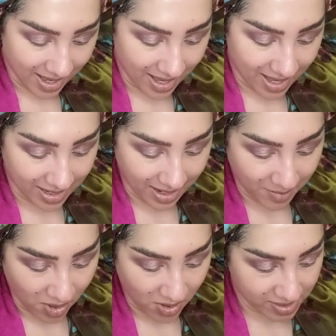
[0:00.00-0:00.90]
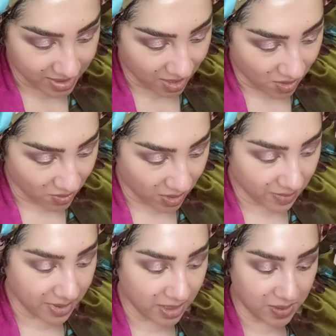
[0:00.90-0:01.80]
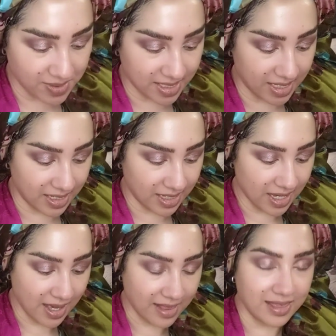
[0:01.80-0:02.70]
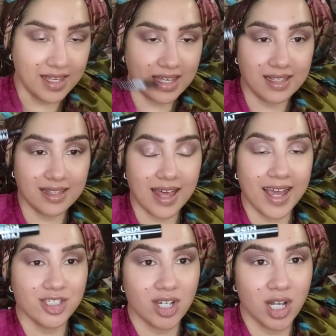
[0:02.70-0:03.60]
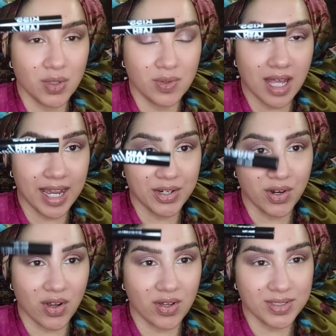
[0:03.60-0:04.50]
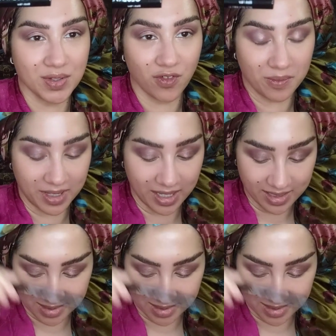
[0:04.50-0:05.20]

And I'm also going to be using the Lash Glue Liner also from Kiss.